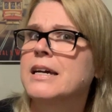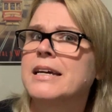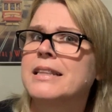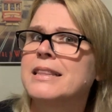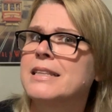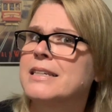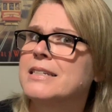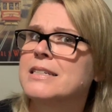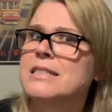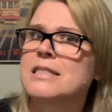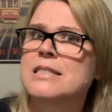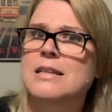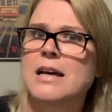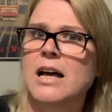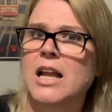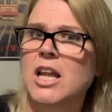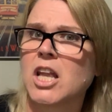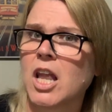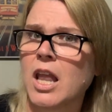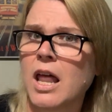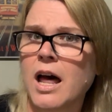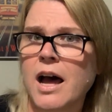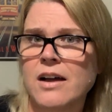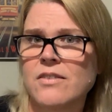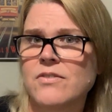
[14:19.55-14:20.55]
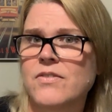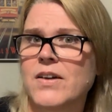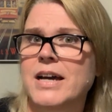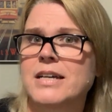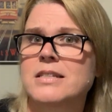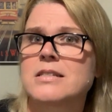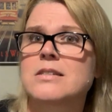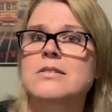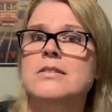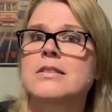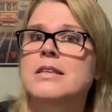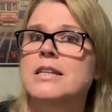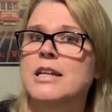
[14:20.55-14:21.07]
I think it's a lot
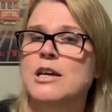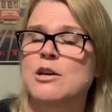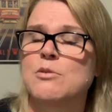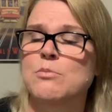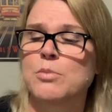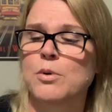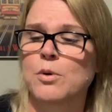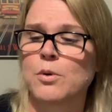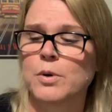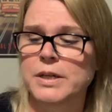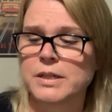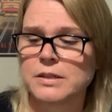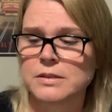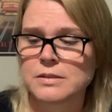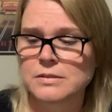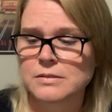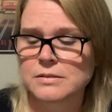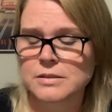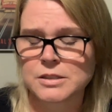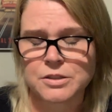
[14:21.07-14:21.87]
faster than hemp oil.